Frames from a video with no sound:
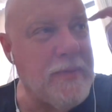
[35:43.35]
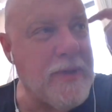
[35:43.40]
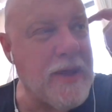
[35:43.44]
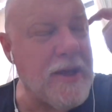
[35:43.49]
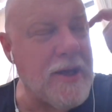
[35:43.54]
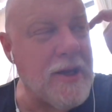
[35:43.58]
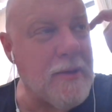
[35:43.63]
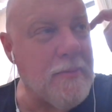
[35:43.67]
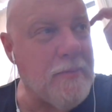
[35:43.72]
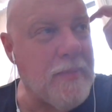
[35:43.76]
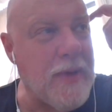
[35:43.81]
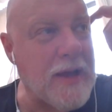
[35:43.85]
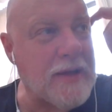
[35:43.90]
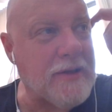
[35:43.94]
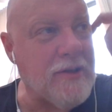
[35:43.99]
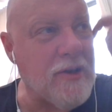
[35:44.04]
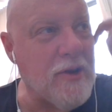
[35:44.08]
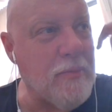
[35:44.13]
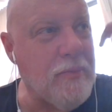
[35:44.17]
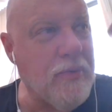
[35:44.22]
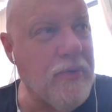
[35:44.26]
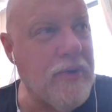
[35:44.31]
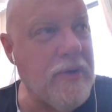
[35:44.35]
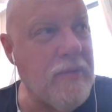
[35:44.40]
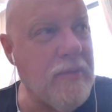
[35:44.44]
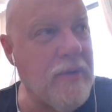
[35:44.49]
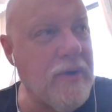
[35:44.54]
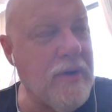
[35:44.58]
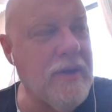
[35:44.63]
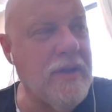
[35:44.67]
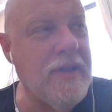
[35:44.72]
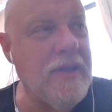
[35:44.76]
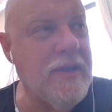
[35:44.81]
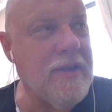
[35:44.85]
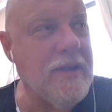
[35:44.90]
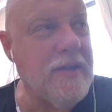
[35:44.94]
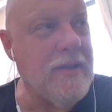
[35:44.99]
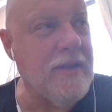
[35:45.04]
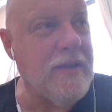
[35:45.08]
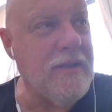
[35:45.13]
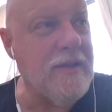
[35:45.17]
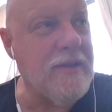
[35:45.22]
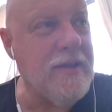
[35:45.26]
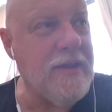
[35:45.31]
getting him back to the point where he
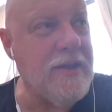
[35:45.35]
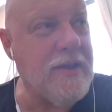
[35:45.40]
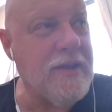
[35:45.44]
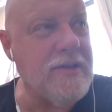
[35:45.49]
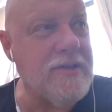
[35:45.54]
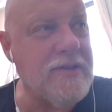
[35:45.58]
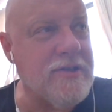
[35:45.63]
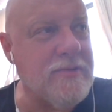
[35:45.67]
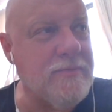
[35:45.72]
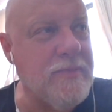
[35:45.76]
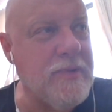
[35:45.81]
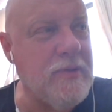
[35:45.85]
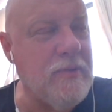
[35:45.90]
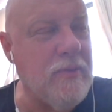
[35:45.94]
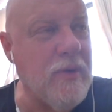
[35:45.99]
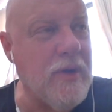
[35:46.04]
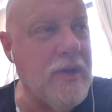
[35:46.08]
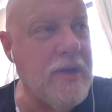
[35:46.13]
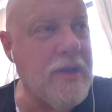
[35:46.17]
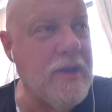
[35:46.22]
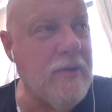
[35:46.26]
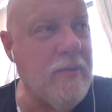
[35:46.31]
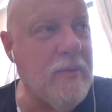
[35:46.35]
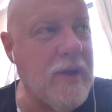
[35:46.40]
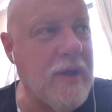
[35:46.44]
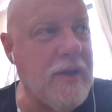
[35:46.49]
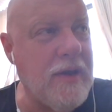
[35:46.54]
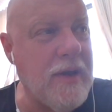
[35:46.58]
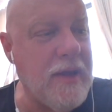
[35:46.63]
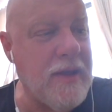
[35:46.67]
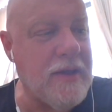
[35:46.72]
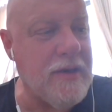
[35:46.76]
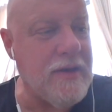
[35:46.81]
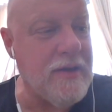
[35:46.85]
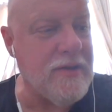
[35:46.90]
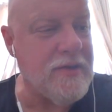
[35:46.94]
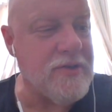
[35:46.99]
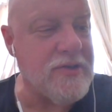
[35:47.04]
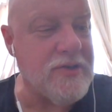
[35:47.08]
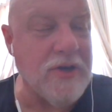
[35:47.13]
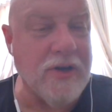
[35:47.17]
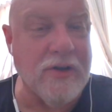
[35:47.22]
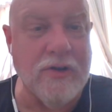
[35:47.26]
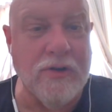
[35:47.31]
can, he can just be running around naked in the
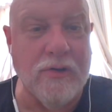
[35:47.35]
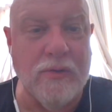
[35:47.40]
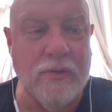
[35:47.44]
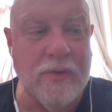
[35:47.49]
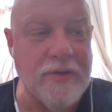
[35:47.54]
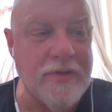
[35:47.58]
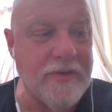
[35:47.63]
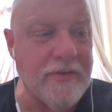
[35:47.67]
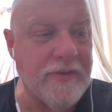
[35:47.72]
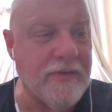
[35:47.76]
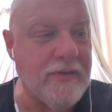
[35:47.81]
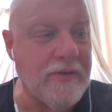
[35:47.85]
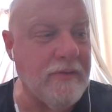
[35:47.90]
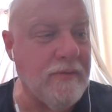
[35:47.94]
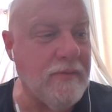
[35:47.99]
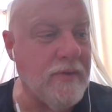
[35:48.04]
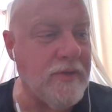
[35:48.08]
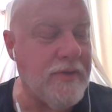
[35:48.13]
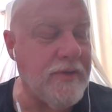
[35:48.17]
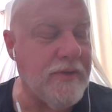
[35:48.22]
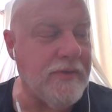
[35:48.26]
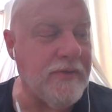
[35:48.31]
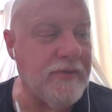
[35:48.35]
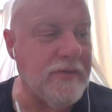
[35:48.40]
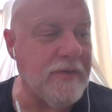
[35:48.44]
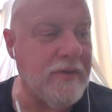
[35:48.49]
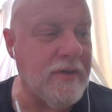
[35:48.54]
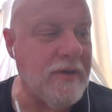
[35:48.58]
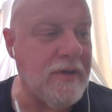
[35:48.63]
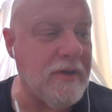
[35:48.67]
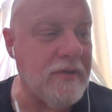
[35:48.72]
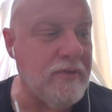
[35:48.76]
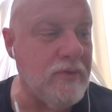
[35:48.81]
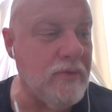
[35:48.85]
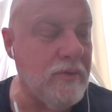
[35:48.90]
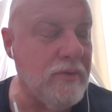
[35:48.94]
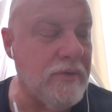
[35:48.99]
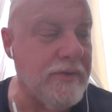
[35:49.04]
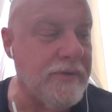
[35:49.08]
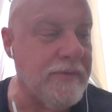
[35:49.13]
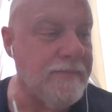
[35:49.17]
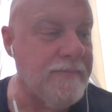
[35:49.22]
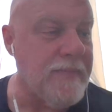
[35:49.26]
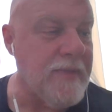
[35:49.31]
jungle with his with his uh,
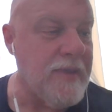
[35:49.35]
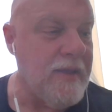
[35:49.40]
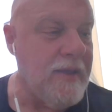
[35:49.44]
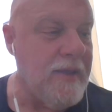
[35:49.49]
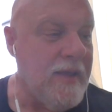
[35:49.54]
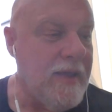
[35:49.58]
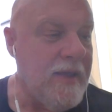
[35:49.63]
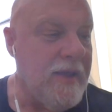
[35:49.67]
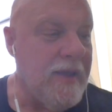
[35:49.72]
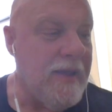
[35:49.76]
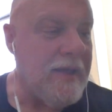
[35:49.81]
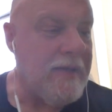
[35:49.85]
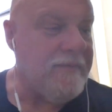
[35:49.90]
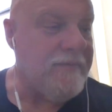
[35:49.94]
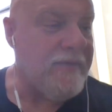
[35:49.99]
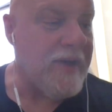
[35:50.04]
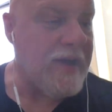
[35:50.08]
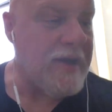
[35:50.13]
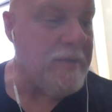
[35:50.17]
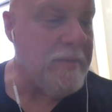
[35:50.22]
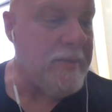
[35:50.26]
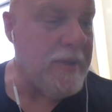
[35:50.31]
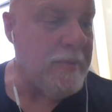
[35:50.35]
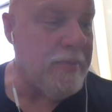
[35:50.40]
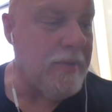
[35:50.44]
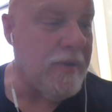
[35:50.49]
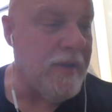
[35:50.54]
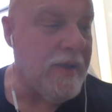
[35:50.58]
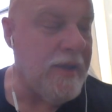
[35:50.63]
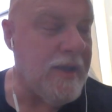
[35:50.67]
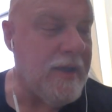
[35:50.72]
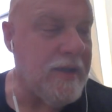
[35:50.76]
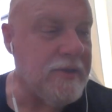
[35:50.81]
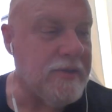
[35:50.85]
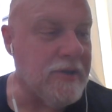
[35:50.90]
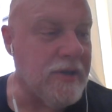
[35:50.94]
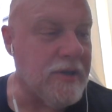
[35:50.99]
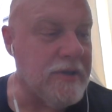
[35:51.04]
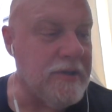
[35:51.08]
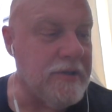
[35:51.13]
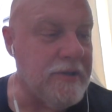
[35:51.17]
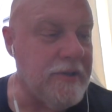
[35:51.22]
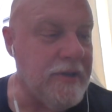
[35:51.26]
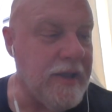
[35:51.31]
tools, and fighting people and
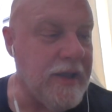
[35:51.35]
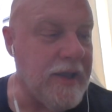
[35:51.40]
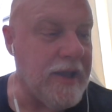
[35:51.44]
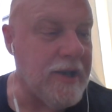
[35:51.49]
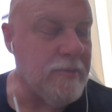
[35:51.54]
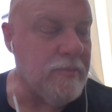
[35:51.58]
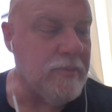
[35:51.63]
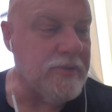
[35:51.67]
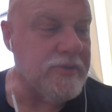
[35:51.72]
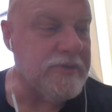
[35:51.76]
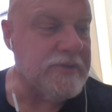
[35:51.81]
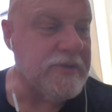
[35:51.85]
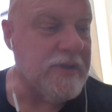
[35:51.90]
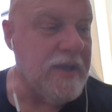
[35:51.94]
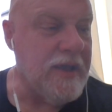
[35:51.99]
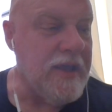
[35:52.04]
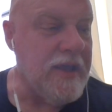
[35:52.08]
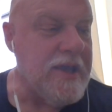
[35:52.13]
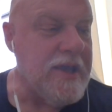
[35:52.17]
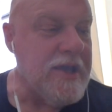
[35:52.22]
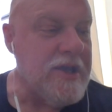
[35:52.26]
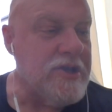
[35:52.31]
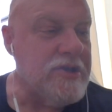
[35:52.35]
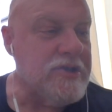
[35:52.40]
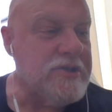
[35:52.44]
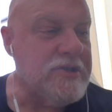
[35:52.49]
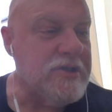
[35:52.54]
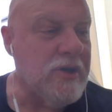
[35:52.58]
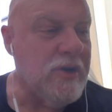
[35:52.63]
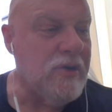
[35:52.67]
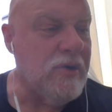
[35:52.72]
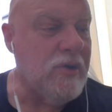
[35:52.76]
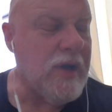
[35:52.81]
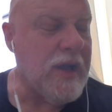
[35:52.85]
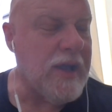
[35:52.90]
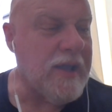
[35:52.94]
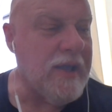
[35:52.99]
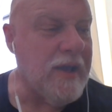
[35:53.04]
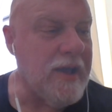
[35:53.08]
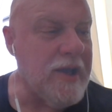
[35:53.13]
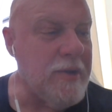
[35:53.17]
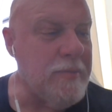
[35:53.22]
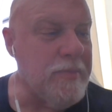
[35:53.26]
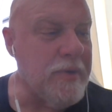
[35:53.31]
talking to the animals. So I
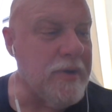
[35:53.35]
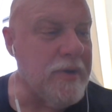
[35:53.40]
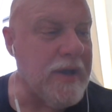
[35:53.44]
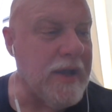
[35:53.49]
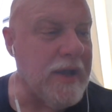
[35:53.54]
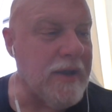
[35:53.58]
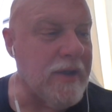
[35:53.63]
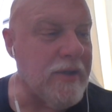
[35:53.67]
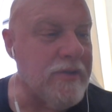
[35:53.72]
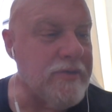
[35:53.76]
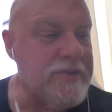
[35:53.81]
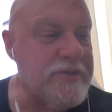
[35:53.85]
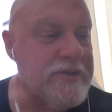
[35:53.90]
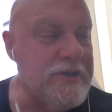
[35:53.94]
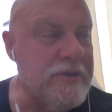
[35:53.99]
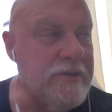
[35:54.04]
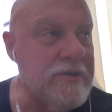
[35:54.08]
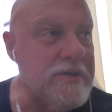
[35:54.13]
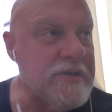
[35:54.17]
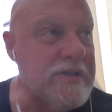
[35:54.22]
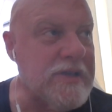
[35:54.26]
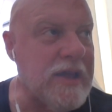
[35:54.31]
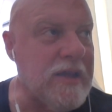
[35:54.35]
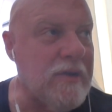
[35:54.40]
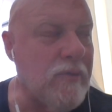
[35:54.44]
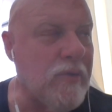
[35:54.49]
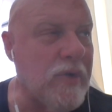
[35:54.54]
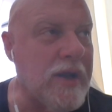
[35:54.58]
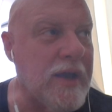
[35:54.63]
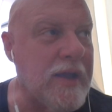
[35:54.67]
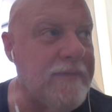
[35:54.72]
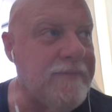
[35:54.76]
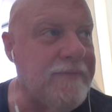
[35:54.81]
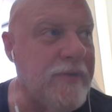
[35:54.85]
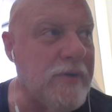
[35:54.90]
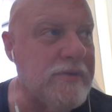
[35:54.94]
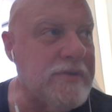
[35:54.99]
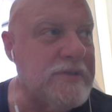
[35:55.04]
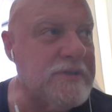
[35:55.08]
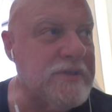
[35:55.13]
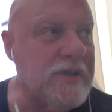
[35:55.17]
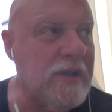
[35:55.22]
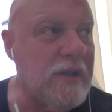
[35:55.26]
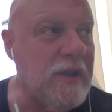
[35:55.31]
kind of burned out on those series, and what I
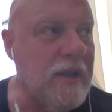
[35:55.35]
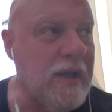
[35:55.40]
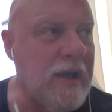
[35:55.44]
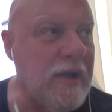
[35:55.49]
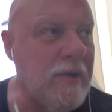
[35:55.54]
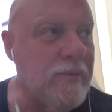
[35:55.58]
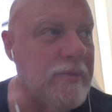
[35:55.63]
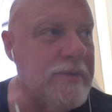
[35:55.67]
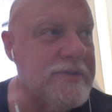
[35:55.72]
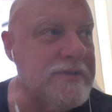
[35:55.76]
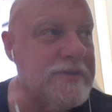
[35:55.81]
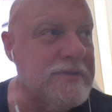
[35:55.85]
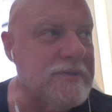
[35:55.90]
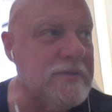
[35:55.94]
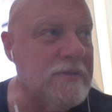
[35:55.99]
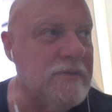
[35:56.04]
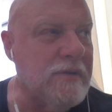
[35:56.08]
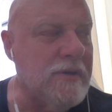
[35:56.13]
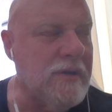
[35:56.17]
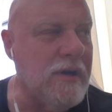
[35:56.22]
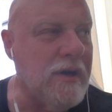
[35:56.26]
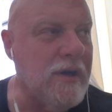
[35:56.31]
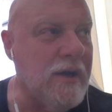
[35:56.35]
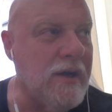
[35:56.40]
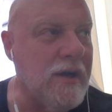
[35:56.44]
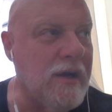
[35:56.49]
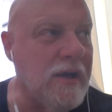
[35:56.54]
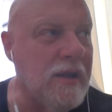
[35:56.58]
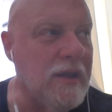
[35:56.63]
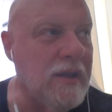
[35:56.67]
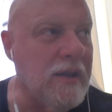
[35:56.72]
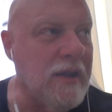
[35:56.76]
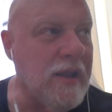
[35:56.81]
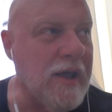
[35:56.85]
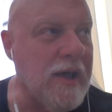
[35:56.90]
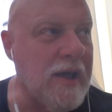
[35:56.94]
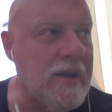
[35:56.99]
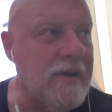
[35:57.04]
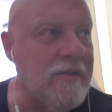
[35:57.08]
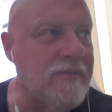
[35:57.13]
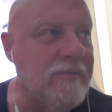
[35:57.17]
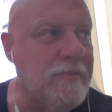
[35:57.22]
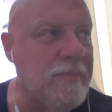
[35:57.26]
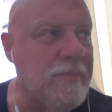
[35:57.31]
focused on a lot was a lot
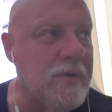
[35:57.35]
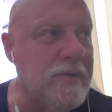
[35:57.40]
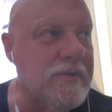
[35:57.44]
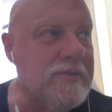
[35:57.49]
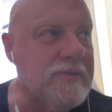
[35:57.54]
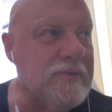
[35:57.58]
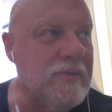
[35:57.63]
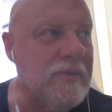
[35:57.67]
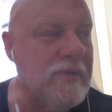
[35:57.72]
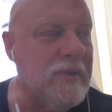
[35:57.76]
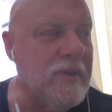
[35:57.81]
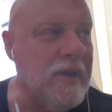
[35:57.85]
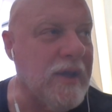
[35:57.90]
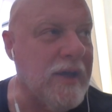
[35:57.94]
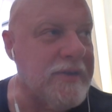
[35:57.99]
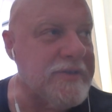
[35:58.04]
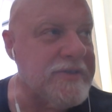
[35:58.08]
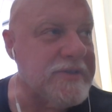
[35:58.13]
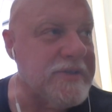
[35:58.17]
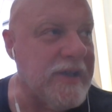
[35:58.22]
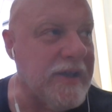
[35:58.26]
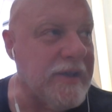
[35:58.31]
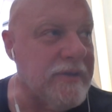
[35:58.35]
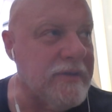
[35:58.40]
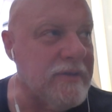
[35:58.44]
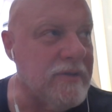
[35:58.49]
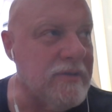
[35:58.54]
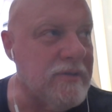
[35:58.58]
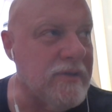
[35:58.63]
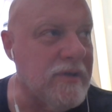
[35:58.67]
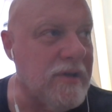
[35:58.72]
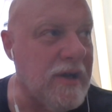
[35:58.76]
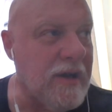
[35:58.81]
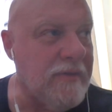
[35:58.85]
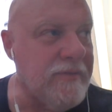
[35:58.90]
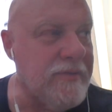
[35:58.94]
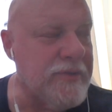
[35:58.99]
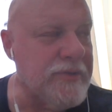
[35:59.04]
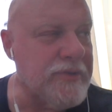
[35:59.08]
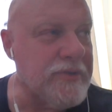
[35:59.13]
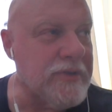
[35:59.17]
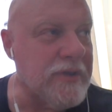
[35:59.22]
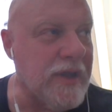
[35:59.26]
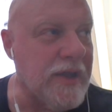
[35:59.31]
of Burroughs wrote a lot of standalone
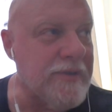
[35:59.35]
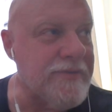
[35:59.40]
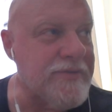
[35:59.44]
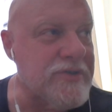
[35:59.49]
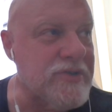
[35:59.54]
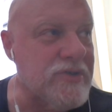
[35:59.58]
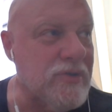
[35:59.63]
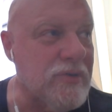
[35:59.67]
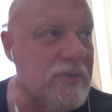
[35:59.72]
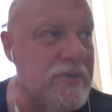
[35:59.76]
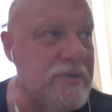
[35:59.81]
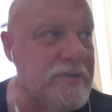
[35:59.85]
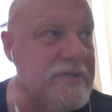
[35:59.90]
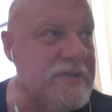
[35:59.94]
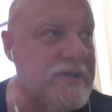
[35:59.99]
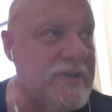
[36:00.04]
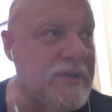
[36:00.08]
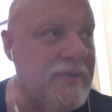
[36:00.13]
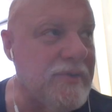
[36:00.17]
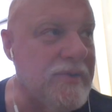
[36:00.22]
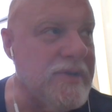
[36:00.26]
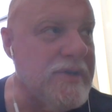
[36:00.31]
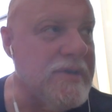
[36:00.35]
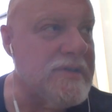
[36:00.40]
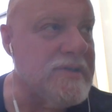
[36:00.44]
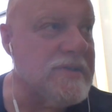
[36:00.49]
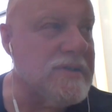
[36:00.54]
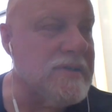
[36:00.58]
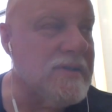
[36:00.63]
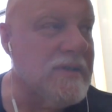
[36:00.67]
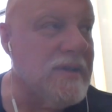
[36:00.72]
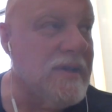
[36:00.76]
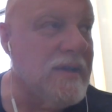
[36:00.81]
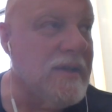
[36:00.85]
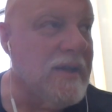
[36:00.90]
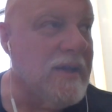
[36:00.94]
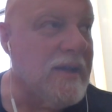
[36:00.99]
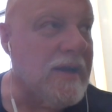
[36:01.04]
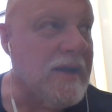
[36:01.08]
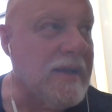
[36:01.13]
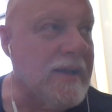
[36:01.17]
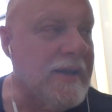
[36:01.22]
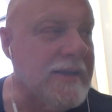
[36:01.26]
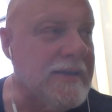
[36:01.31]
novels, a lot of shorter series.
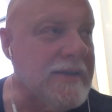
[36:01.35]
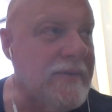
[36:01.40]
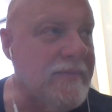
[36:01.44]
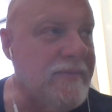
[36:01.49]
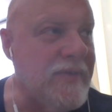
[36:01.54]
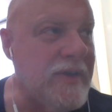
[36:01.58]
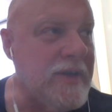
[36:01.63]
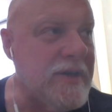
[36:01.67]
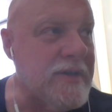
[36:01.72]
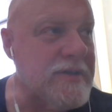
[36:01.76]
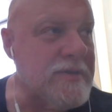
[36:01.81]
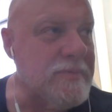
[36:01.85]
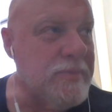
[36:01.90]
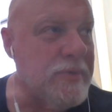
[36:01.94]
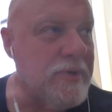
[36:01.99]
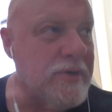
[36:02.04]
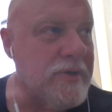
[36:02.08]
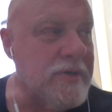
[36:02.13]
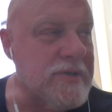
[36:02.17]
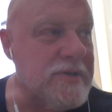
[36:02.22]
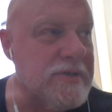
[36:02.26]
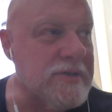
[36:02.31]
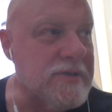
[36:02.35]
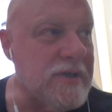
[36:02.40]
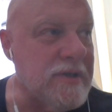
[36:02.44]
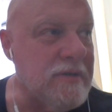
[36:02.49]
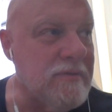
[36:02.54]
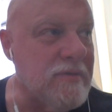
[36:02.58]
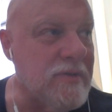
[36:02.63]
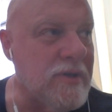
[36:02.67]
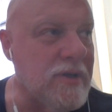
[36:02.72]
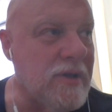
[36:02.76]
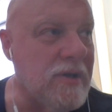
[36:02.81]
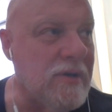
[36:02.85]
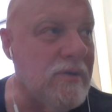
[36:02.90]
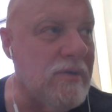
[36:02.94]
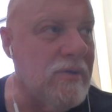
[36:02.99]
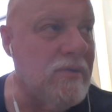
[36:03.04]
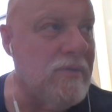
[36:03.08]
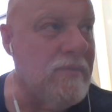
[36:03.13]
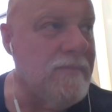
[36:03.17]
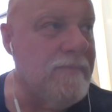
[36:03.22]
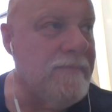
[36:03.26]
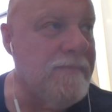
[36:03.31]
I like the Venus books, even
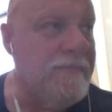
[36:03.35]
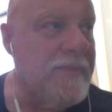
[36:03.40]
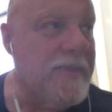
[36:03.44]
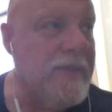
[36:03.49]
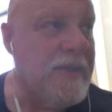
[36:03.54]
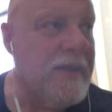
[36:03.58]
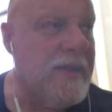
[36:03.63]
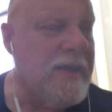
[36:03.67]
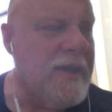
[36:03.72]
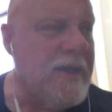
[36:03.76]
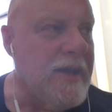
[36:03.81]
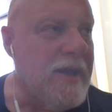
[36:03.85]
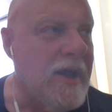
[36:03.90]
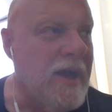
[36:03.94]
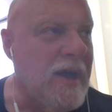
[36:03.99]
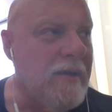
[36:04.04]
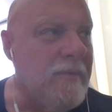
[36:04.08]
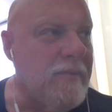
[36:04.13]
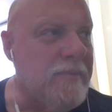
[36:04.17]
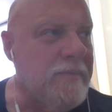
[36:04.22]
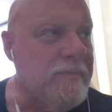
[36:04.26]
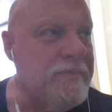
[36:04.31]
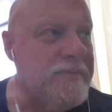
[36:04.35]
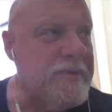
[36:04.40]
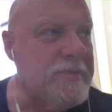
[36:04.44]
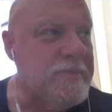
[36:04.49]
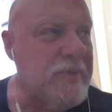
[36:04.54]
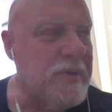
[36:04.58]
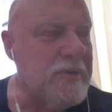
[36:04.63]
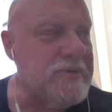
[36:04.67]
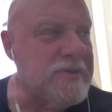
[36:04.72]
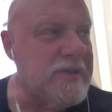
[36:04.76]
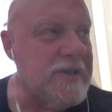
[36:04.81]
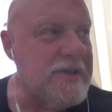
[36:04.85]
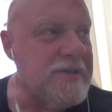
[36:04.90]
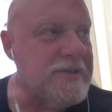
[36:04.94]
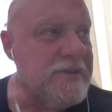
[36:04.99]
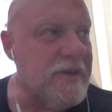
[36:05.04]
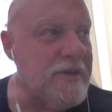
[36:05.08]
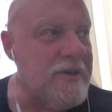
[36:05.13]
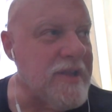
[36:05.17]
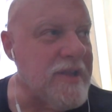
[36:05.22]
though supposedly he started